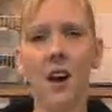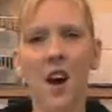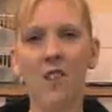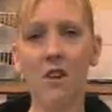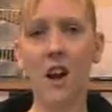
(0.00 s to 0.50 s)

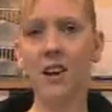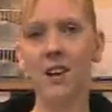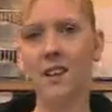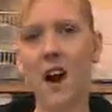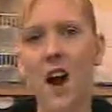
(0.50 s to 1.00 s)
and reality
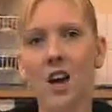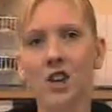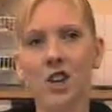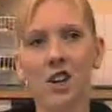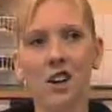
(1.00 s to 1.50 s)
is
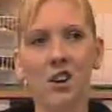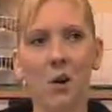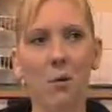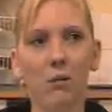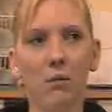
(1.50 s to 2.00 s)
harsh, and I don't
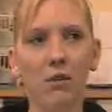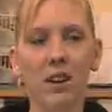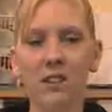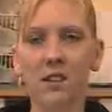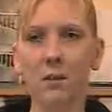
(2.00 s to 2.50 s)
want
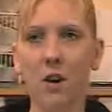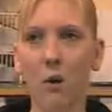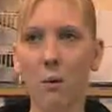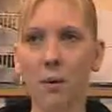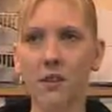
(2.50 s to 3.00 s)
Reese to grow
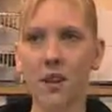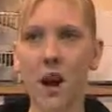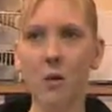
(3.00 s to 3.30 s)
up into that.